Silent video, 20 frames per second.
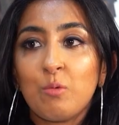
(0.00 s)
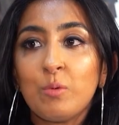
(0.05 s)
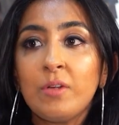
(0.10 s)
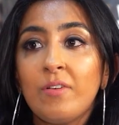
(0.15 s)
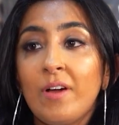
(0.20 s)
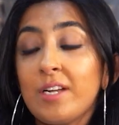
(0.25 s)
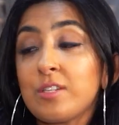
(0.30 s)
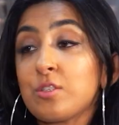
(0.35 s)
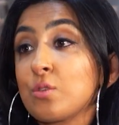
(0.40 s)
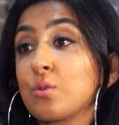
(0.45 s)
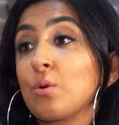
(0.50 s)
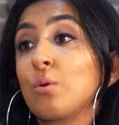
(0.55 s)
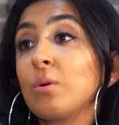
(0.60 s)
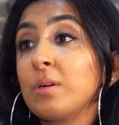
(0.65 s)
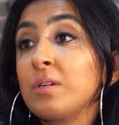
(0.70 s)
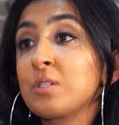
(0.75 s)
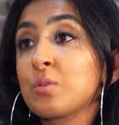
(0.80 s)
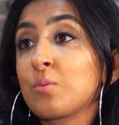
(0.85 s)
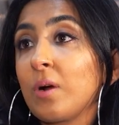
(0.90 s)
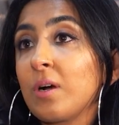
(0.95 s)
We've had
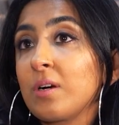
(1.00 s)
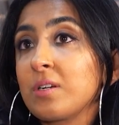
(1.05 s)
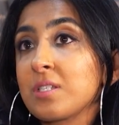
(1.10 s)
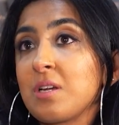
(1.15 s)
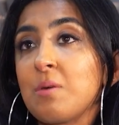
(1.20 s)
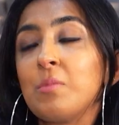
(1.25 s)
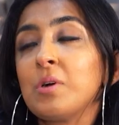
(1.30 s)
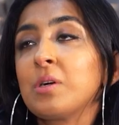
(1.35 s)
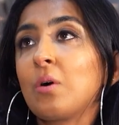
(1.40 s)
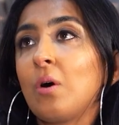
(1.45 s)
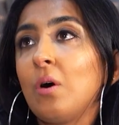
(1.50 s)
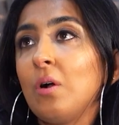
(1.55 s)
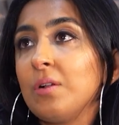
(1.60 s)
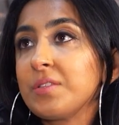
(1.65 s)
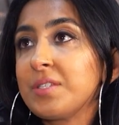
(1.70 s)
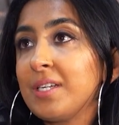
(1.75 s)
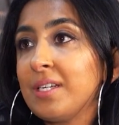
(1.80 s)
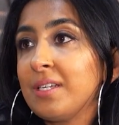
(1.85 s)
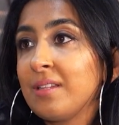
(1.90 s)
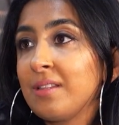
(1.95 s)
stories where someone
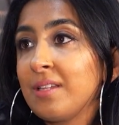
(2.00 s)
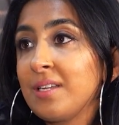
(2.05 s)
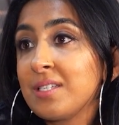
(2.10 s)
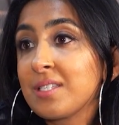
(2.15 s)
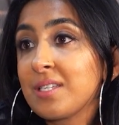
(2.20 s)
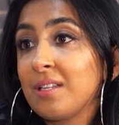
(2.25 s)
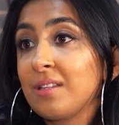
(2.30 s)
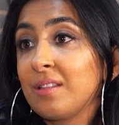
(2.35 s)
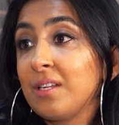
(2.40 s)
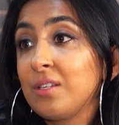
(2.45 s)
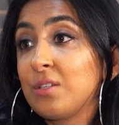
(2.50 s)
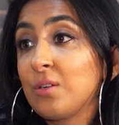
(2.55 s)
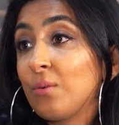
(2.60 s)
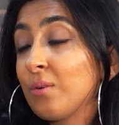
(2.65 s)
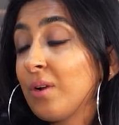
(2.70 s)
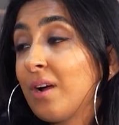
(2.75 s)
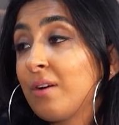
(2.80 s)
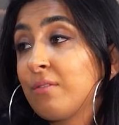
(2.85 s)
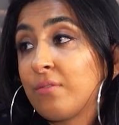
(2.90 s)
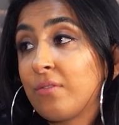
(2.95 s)
called in and they said they
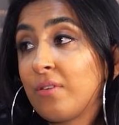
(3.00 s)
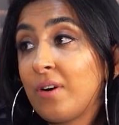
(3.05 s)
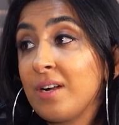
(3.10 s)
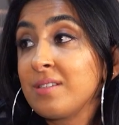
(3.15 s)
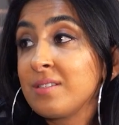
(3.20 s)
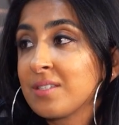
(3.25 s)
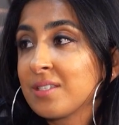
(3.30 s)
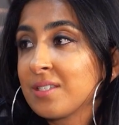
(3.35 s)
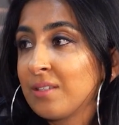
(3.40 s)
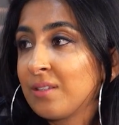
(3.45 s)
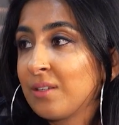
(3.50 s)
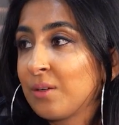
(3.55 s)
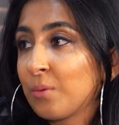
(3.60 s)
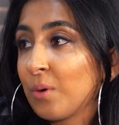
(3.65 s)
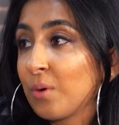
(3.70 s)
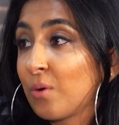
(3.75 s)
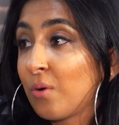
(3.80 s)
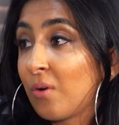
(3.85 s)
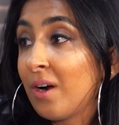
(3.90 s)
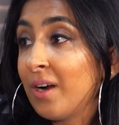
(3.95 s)
don't have friends and they
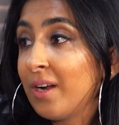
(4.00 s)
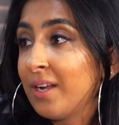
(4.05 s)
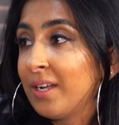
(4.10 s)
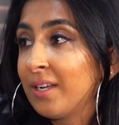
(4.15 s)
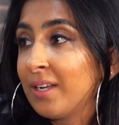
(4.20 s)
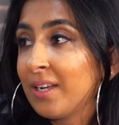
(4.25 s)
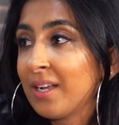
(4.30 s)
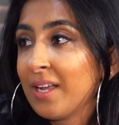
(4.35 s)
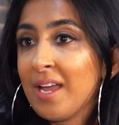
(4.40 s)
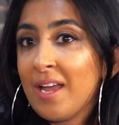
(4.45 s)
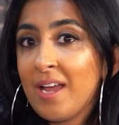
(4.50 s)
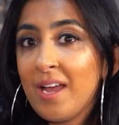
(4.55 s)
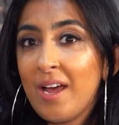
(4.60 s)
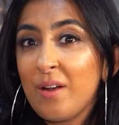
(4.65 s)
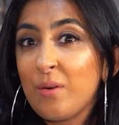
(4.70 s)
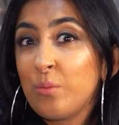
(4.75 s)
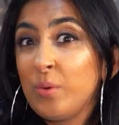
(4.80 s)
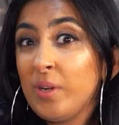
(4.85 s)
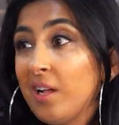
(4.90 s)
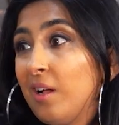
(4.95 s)
were crying,
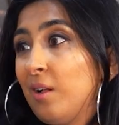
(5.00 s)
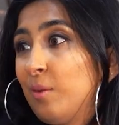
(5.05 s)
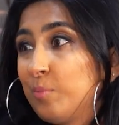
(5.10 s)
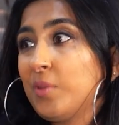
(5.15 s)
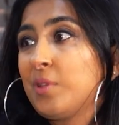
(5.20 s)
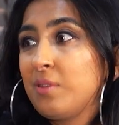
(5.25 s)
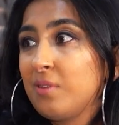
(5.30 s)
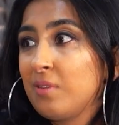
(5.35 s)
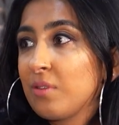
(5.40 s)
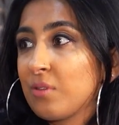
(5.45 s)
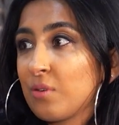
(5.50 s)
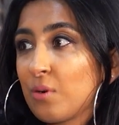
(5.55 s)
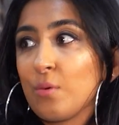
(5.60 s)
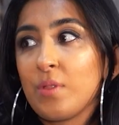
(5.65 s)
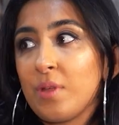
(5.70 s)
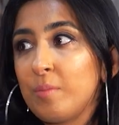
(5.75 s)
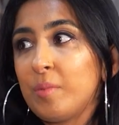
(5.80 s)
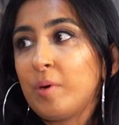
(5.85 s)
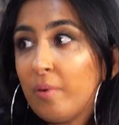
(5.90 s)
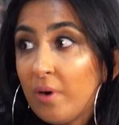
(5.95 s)
and we helped throw
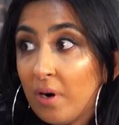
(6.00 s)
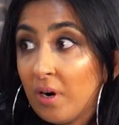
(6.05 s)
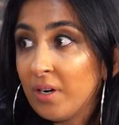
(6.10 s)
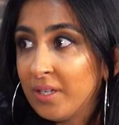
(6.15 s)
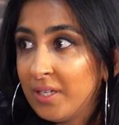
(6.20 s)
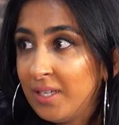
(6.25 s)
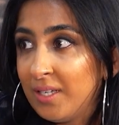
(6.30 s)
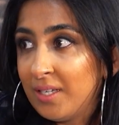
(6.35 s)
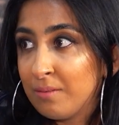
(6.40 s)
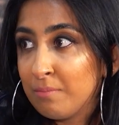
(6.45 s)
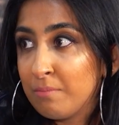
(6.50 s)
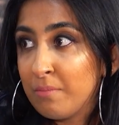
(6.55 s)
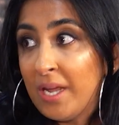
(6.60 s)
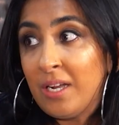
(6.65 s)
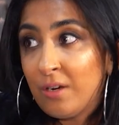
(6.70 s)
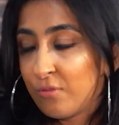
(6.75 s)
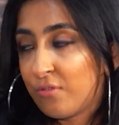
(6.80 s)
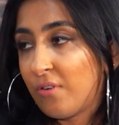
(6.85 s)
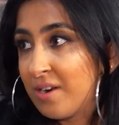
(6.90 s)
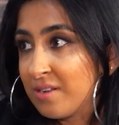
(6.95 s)
them a party and
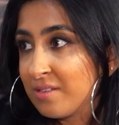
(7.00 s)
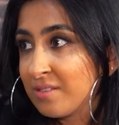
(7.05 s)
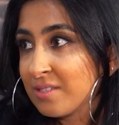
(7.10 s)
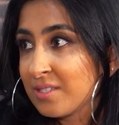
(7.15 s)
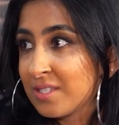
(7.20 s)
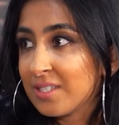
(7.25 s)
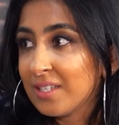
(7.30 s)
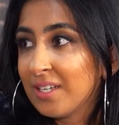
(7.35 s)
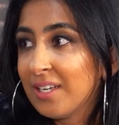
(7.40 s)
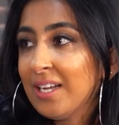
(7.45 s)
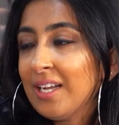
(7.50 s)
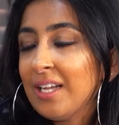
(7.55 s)
make friends.